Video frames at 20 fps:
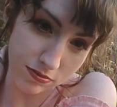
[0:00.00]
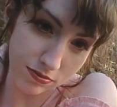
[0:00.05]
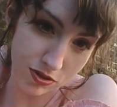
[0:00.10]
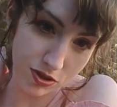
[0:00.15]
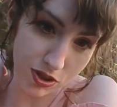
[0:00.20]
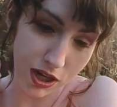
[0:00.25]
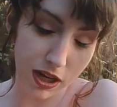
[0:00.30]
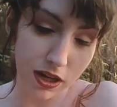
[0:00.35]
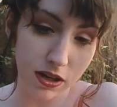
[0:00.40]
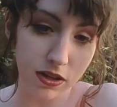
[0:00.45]

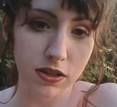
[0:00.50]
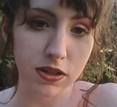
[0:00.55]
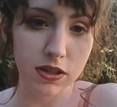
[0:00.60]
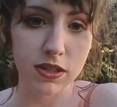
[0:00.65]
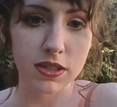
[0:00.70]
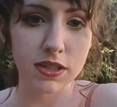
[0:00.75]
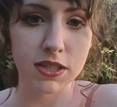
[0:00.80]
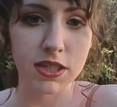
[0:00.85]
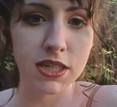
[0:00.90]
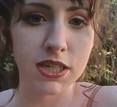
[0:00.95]
childhood
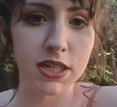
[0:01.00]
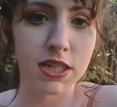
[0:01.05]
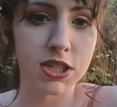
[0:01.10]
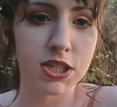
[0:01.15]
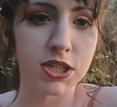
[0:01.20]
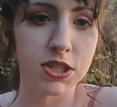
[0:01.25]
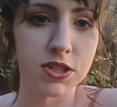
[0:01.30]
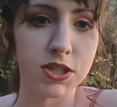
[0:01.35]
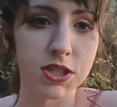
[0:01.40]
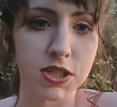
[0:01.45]
and teenage
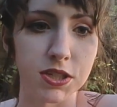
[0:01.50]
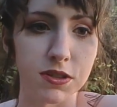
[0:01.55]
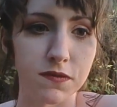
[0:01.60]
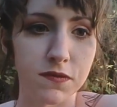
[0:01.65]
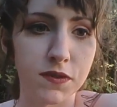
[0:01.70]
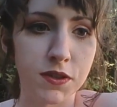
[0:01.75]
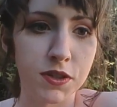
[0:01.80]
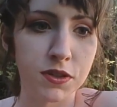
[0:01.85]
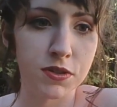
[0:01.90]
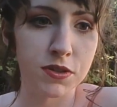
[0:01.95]
years
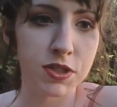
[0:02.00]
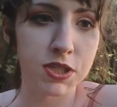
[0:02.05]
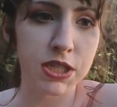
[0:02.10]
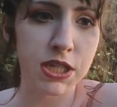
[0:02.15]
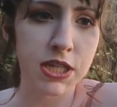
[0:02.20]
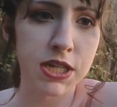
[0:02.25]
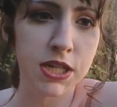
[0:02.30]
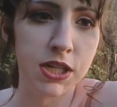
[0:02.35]
confused,